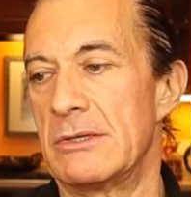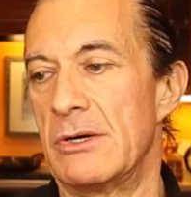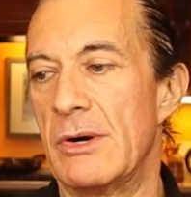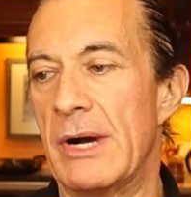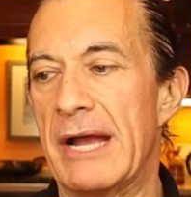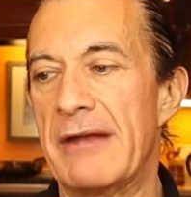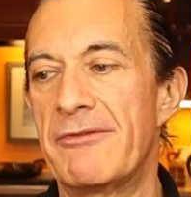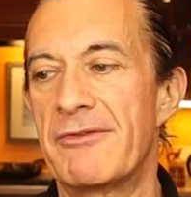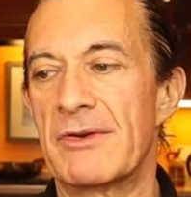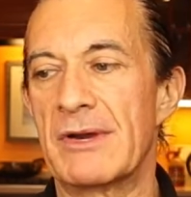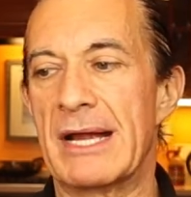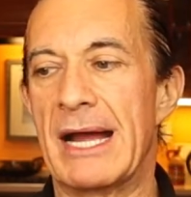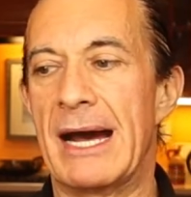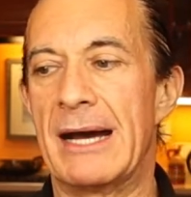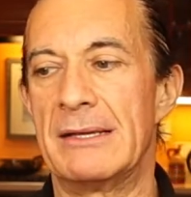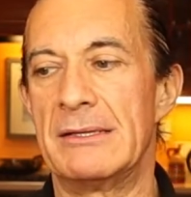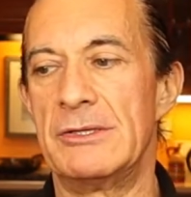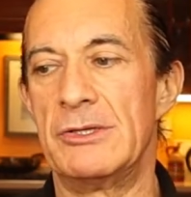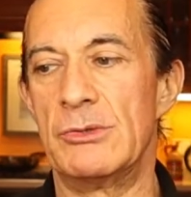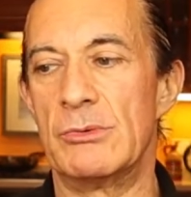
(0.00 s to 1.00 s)
Oh, I
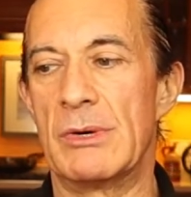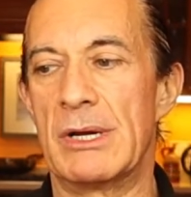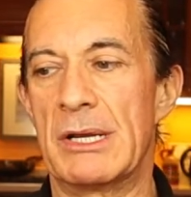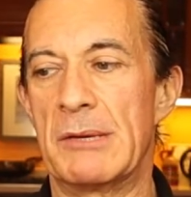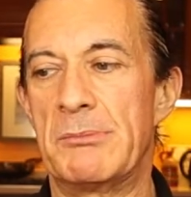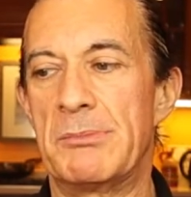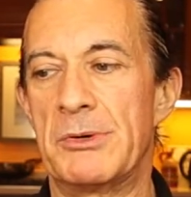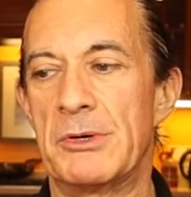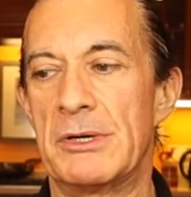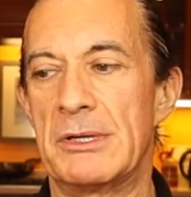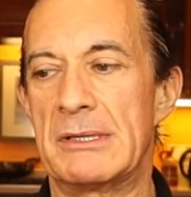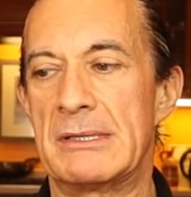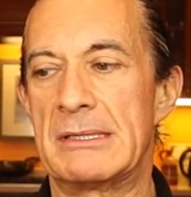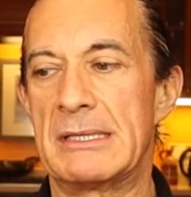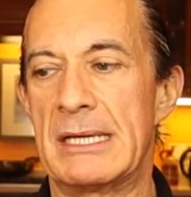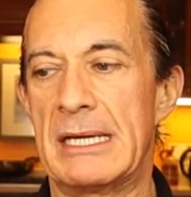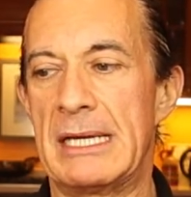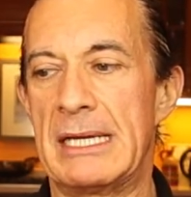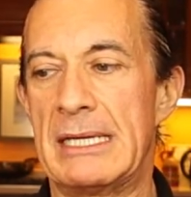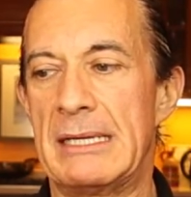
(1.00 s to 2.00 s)
forgot. You want to
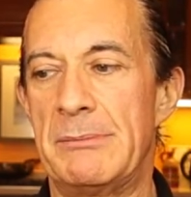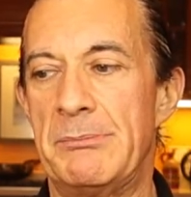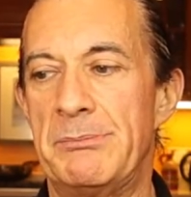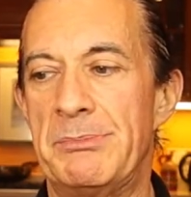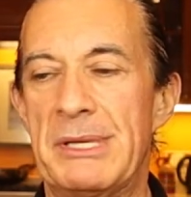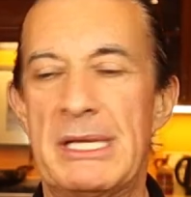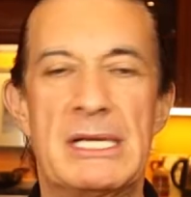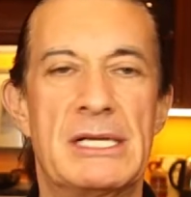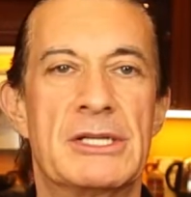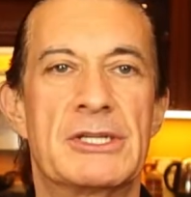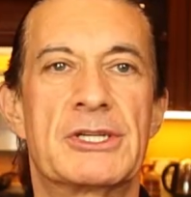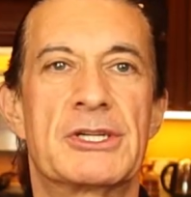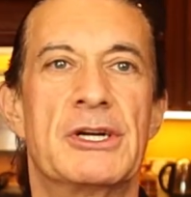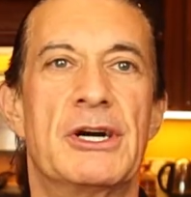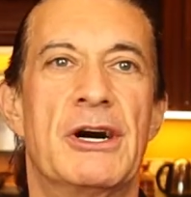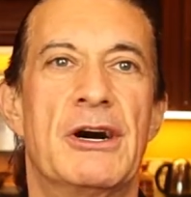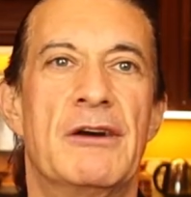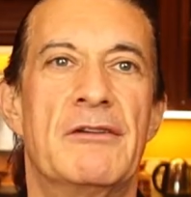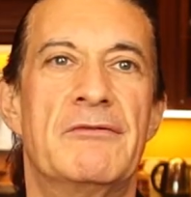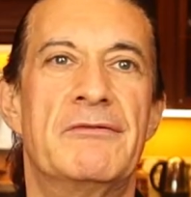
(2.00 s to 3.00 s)
put a
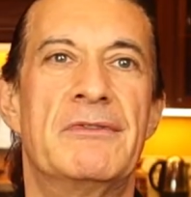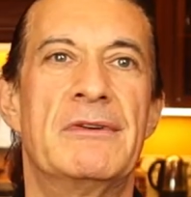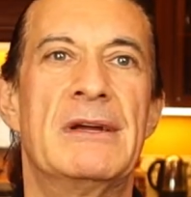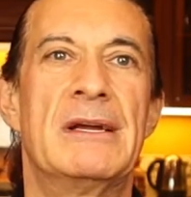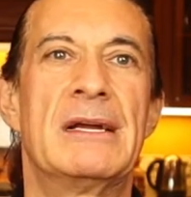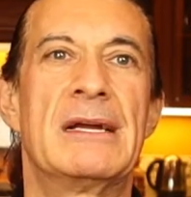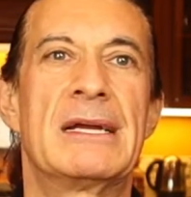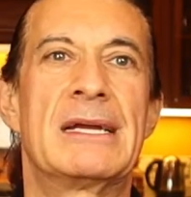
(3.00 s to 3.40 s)
pinch of